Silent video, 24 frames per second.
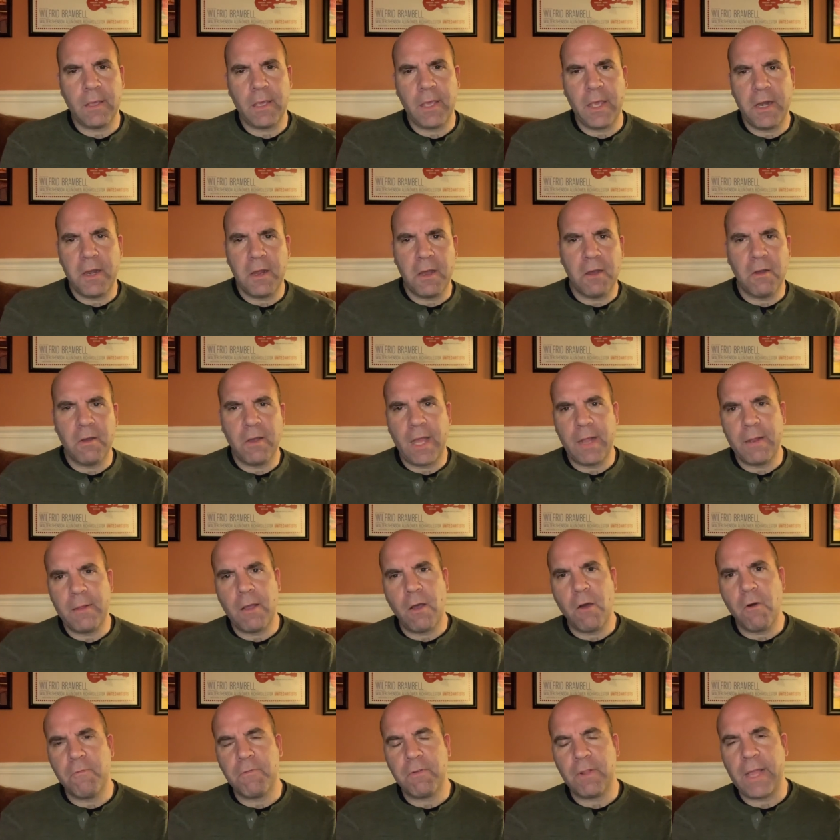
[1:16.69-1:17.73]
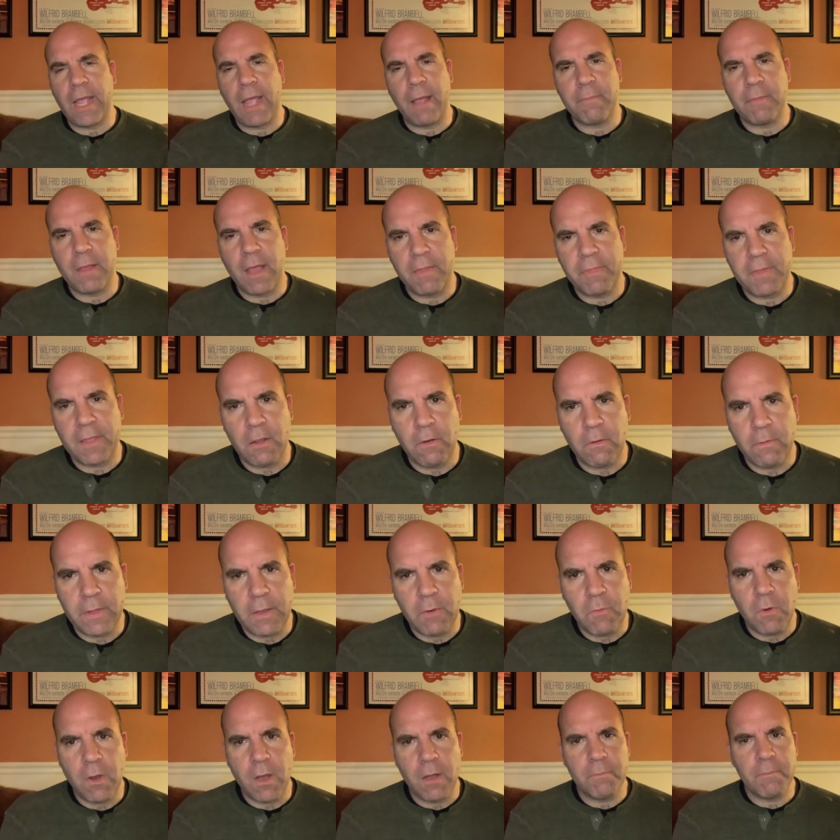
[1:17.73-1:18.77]
you know, and hopefully I'm not the only
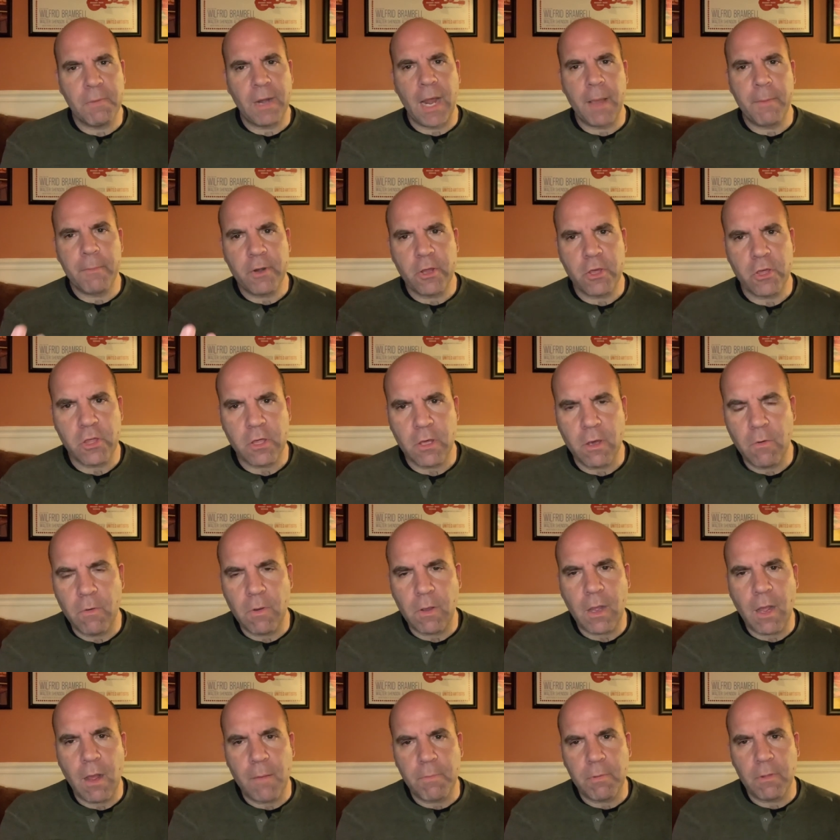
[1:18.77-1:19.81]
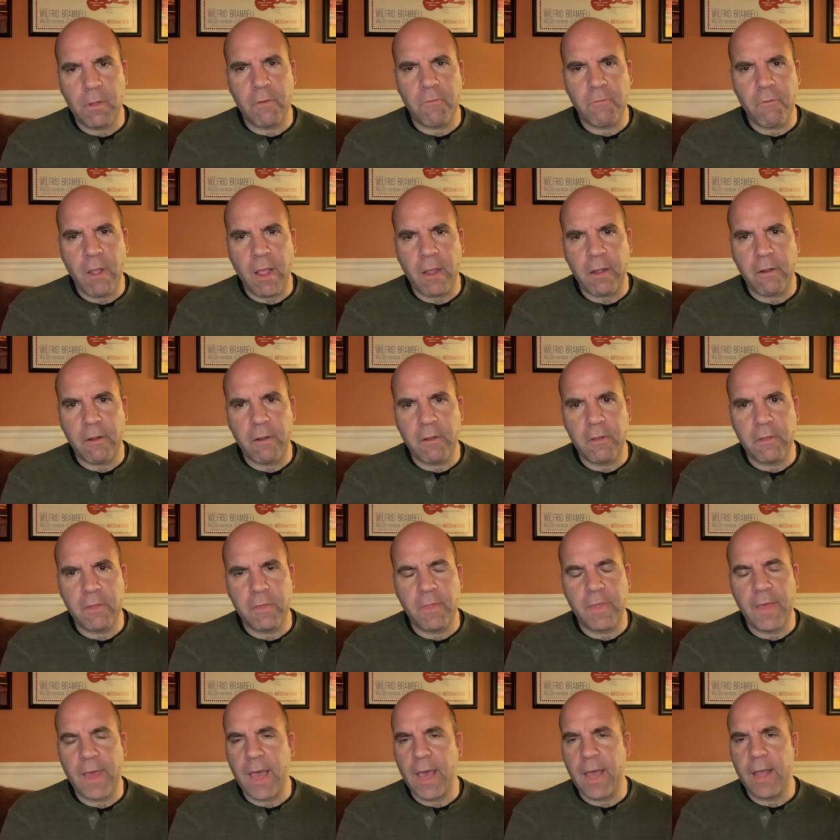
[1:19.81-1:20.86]
one, but I'm going to show a couple of records
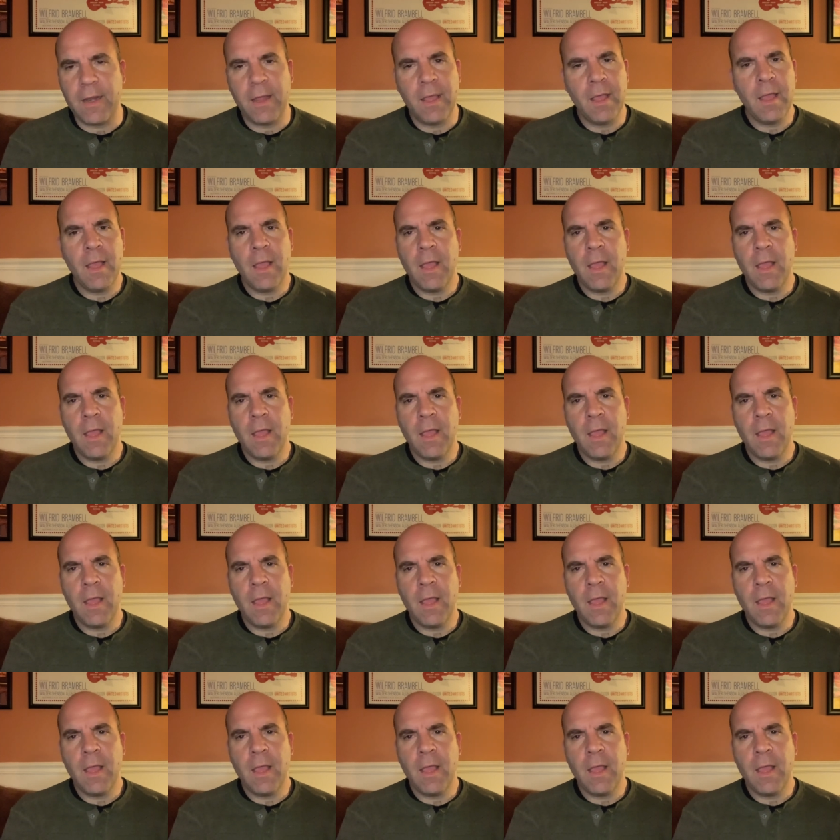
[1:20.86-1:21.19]
that